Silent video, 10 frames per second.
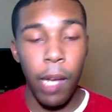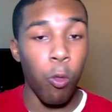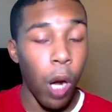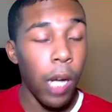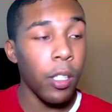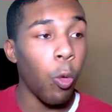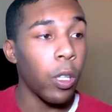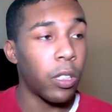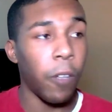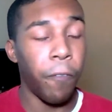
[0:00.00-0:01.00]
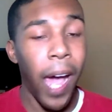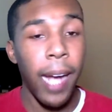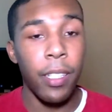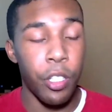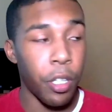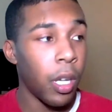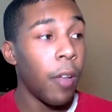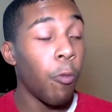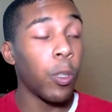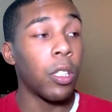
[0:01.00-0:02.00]
and Rondo was the
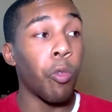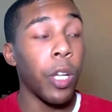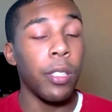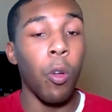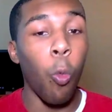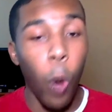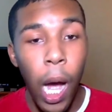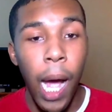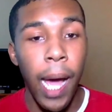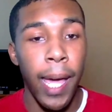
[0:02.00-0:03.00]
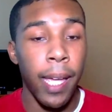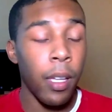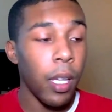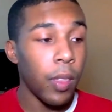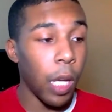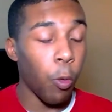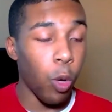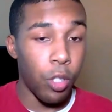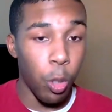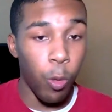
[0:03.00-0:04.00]
factor, was the reason why they
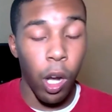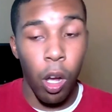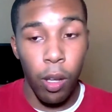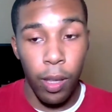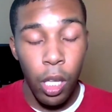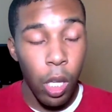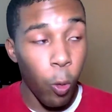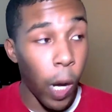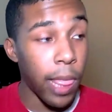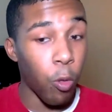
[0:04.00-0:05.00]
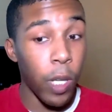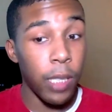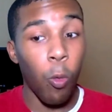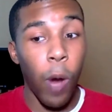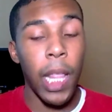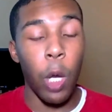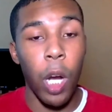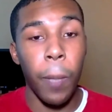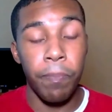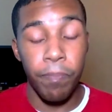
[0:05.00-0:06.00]
were doing all of, why the reason why
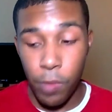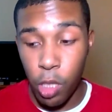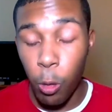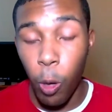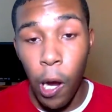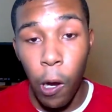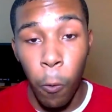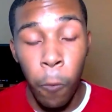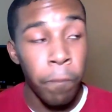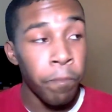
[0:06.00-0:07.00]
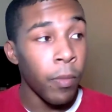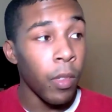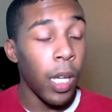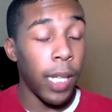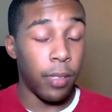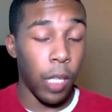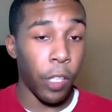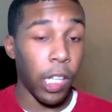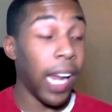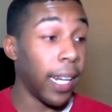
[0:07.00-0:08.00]
they were up 2-0 and
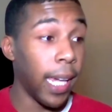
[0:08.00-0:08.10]
stuff like that.